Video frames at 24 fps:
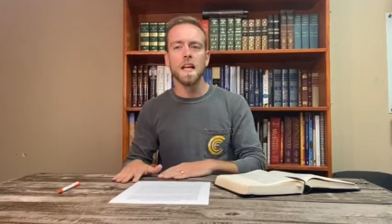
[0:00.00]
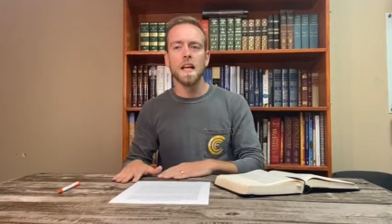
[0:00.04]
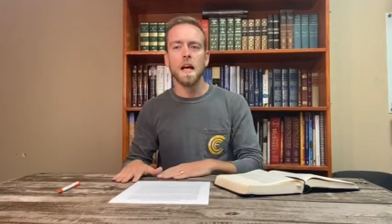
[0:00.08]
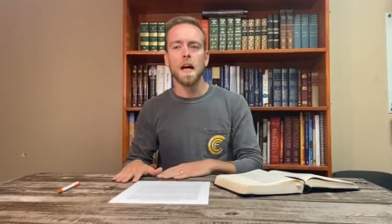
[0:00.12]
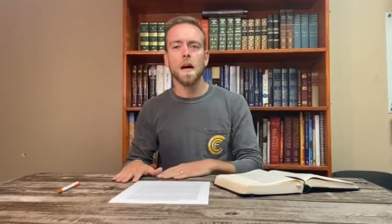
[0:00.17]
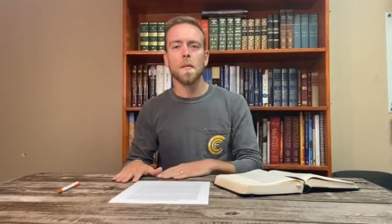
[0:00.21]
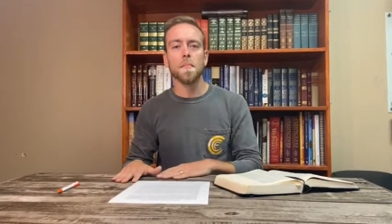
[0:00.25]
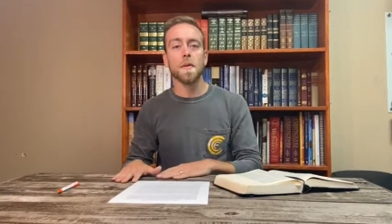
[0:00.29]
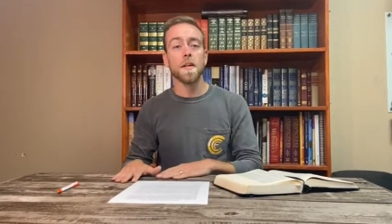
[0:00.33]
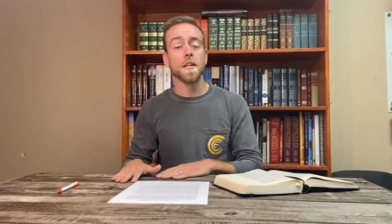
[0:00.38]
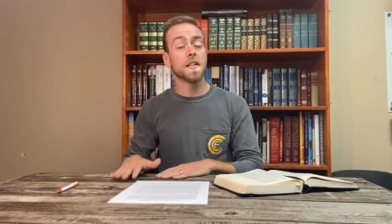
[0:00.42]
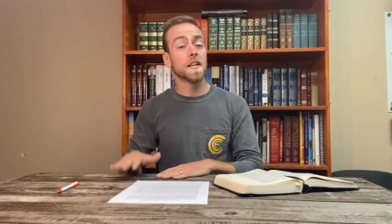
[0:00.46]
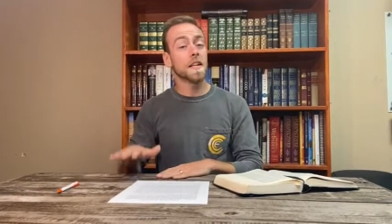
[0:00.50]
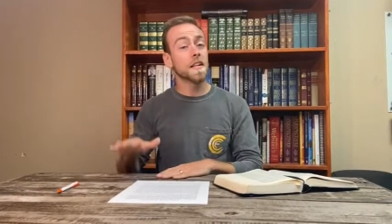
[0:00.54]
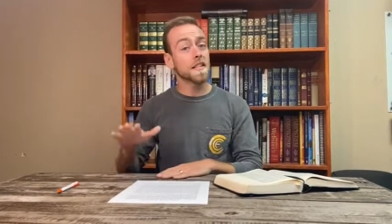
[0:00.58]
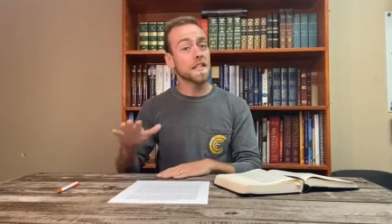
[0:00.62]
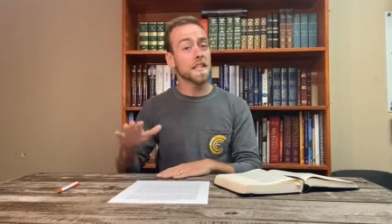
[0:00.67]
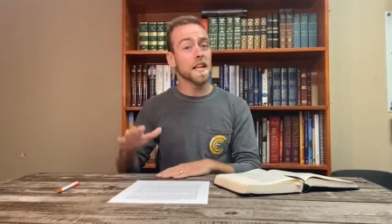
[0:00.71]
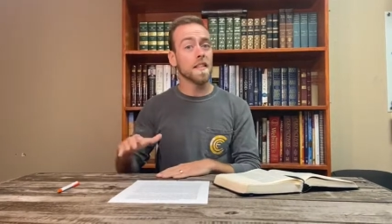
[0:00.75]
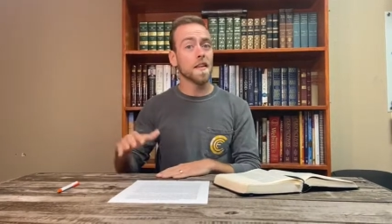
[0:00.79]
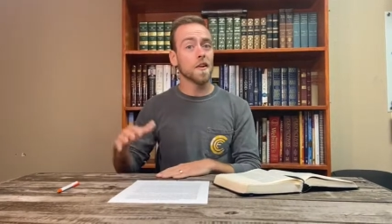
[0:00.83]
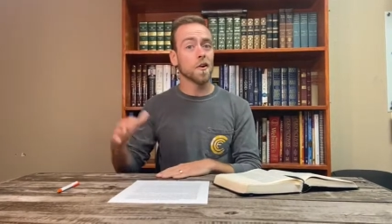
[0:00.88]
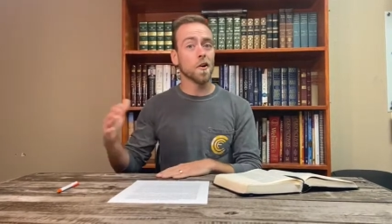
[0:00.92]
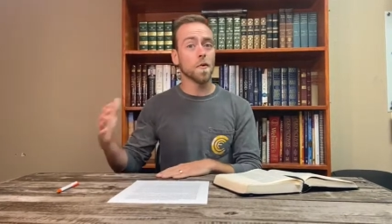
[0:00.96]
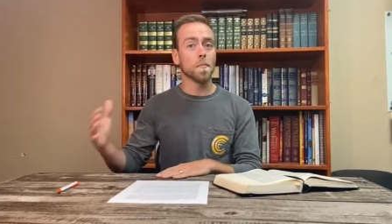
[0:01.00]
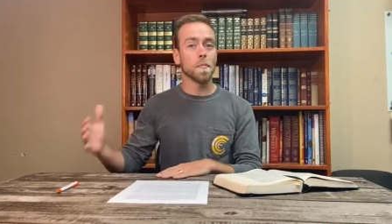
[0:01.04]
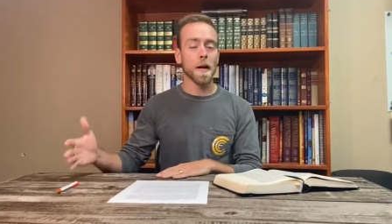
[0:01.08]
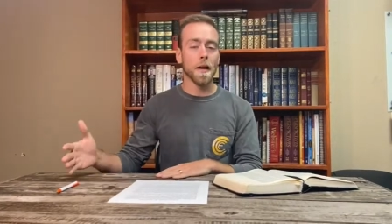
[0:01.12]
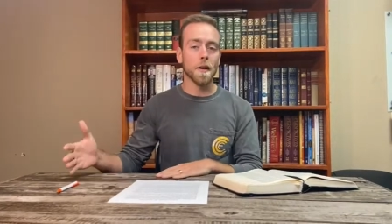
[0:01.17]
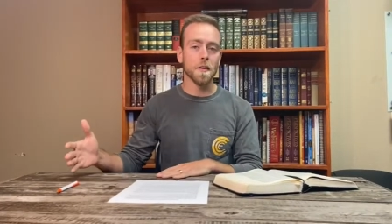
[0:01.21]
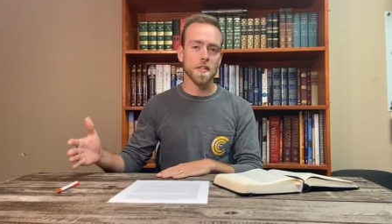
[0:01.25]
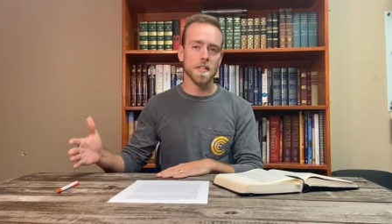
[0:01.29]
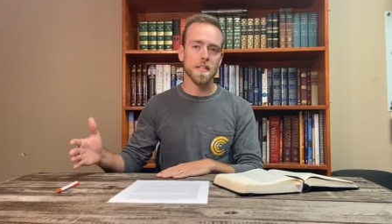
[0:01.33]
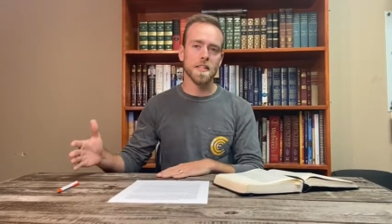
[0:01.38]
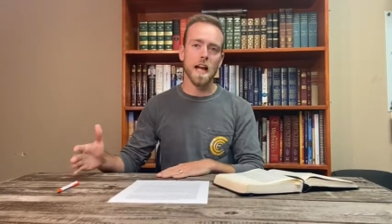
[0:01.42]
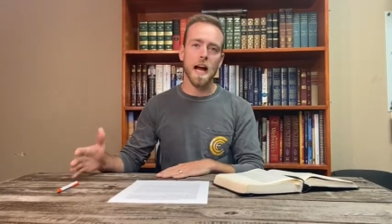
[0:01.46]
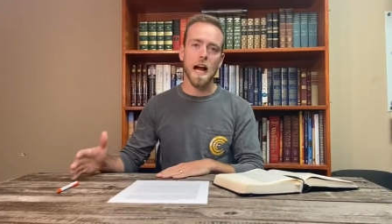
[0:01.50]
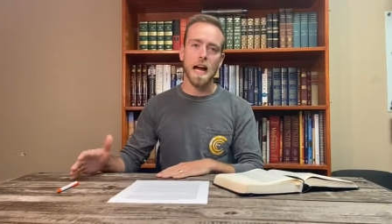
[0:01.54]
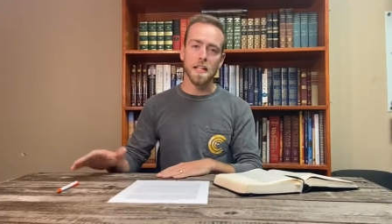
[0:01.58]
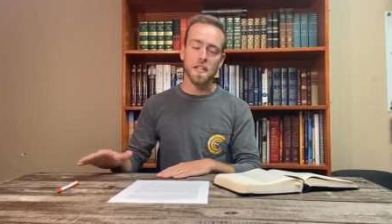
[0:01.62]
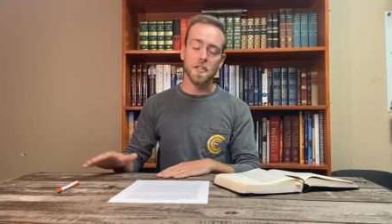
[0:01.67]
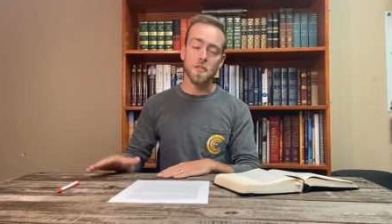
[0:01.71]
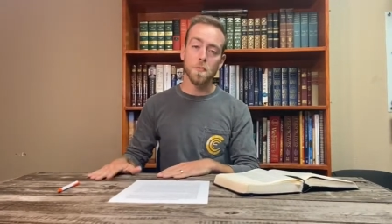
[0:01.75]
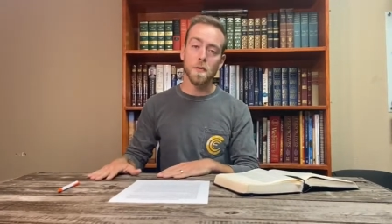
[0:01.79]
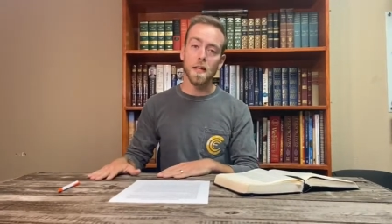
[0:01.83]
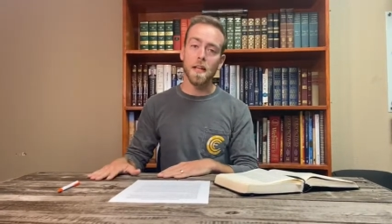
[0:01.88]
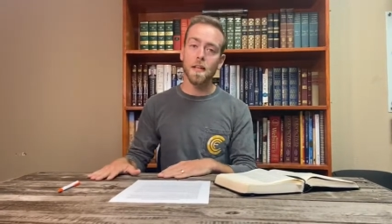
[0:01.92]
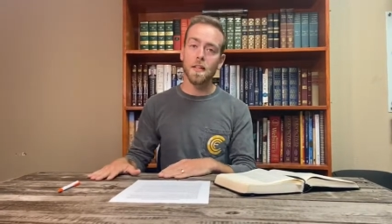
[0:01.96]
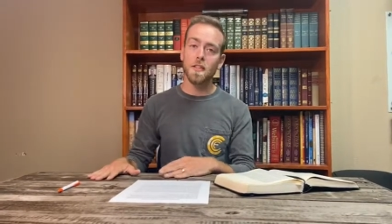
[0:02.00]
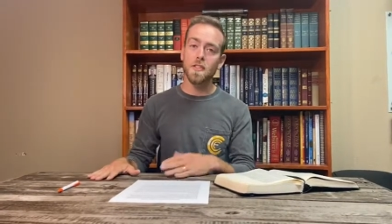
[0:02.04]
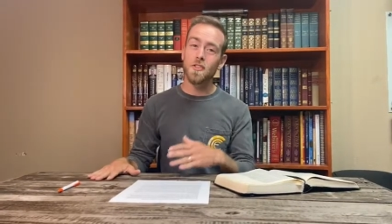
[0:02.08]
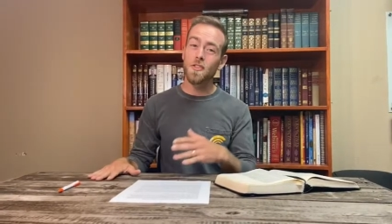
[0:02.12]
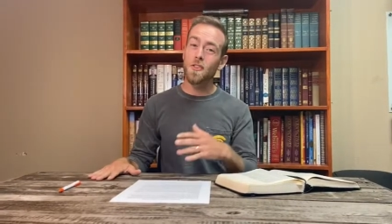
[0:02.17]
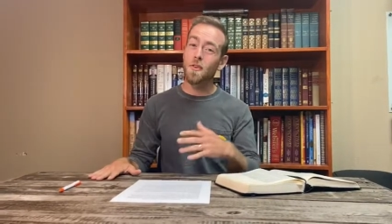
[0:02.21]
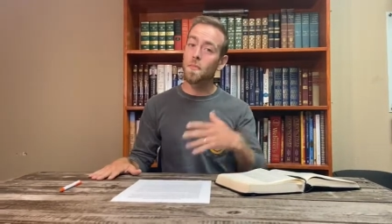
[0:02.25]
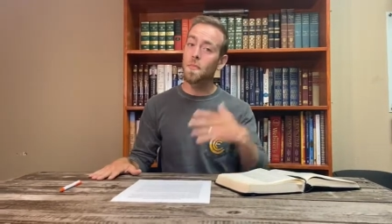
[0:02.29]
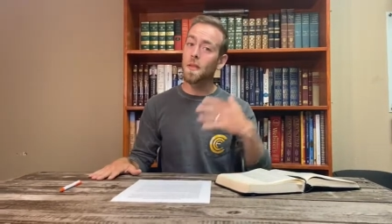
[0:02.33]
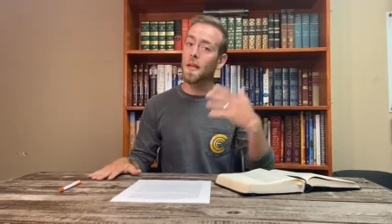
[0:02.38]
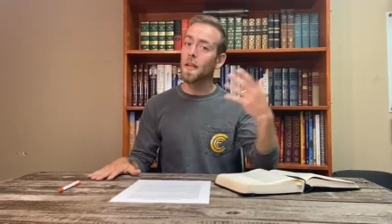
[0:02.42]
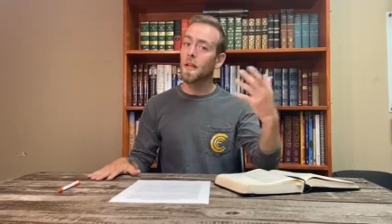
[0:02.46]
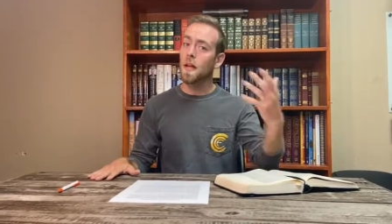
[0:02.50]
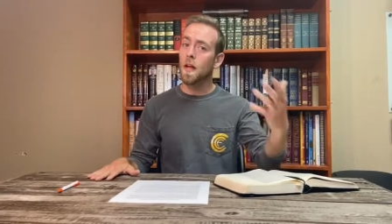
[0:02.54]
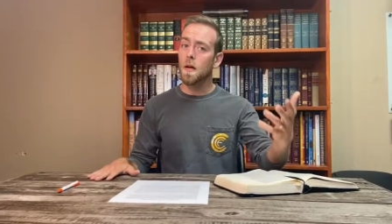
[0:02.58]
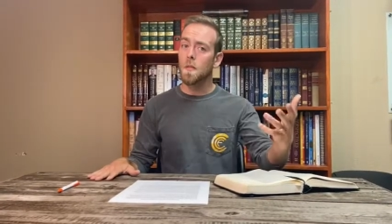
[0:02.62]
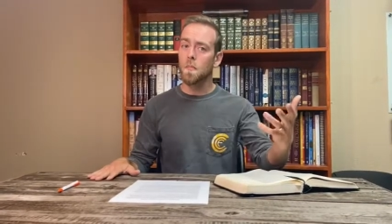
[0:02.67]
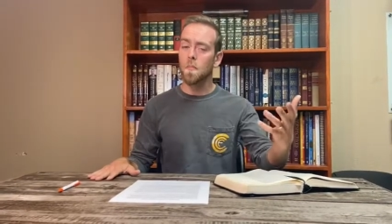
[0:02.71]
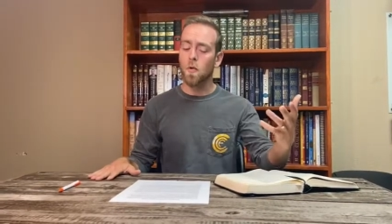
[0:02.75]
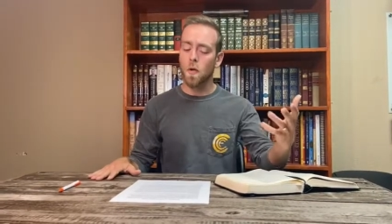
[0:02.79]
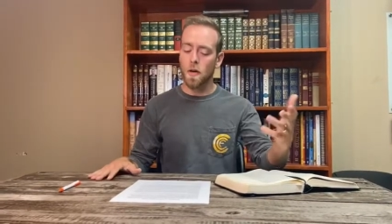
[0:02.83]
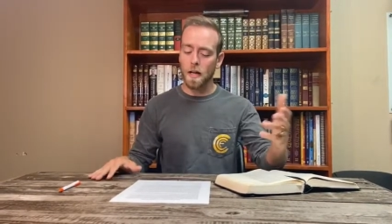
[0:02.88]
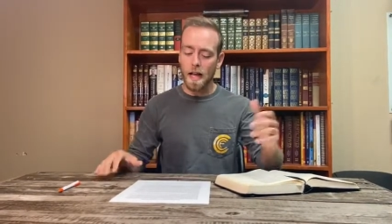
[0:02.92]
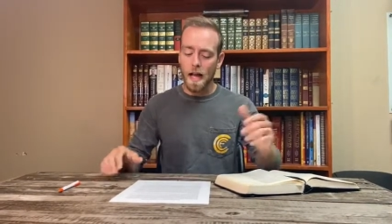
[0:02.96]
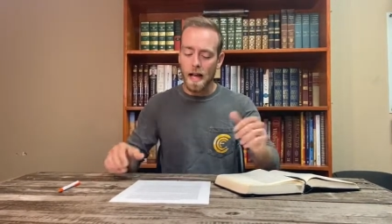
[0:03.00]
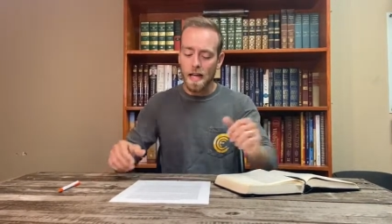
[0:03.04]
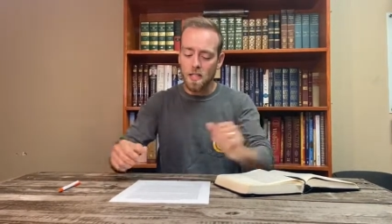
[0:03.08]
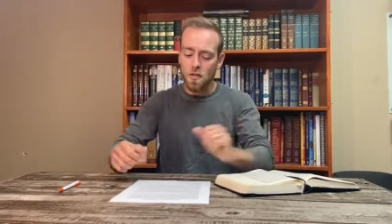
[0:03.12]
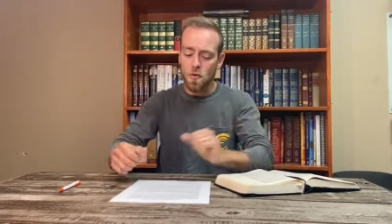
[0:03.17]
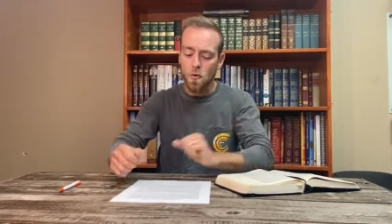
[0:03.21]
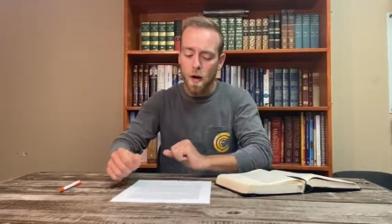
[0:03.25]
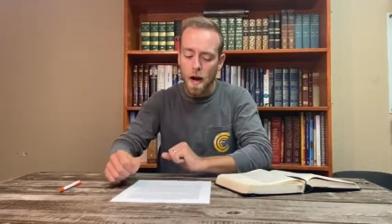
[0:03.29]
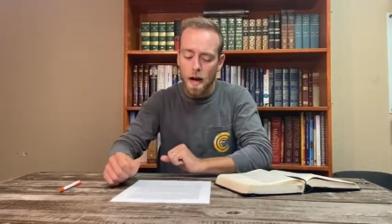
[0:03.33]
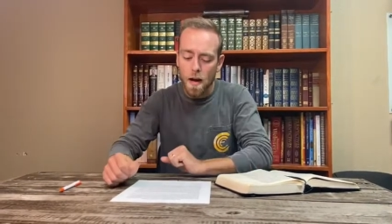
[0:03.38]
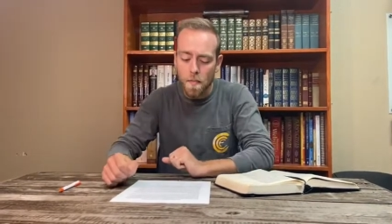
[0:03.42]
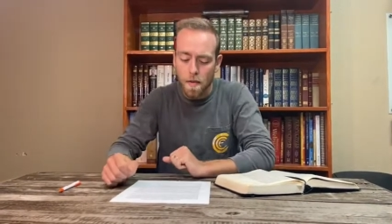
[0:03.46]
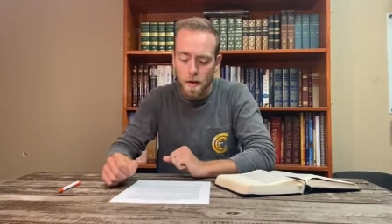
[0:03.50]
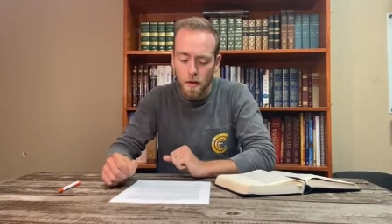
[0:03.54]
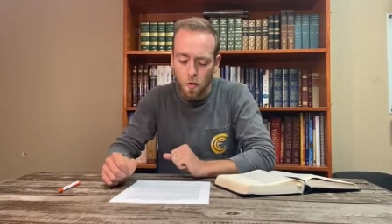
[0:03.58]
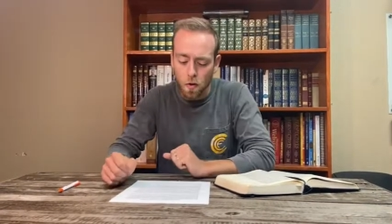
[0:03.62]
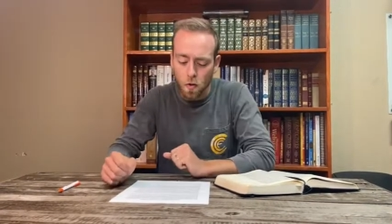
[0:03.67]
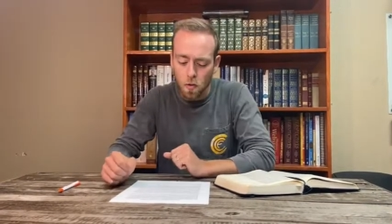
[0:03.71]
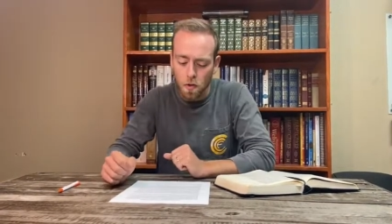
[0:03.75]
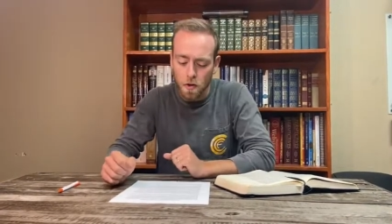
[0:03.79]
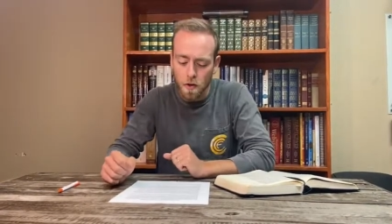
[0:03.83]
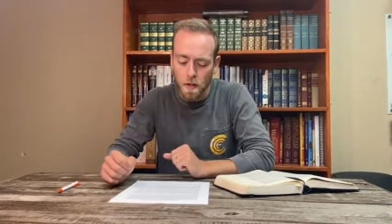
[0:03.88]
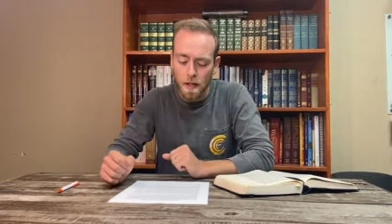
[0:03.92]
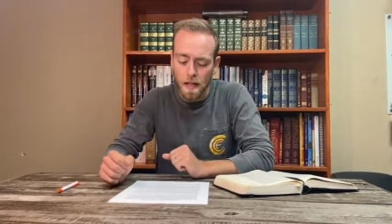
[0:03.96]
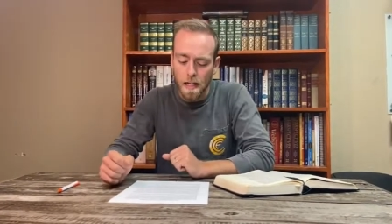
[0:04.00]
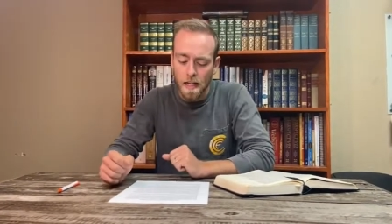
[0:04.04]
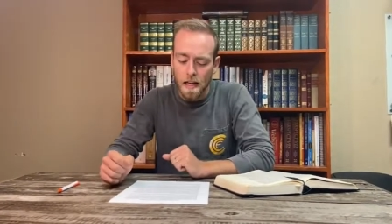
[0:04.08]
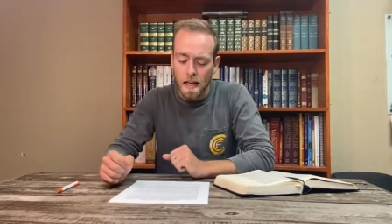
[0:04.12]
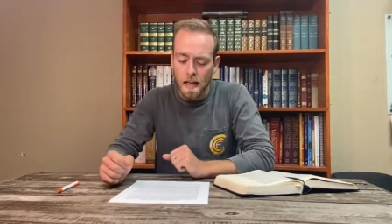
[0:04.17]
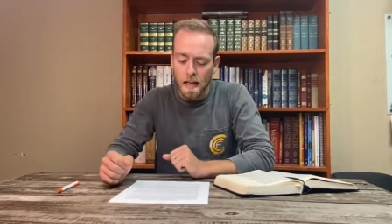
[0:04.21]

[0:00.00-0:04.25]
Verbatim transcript: Um, but it does say that her parents died. So we can assume that Mordecai is quite a bit older,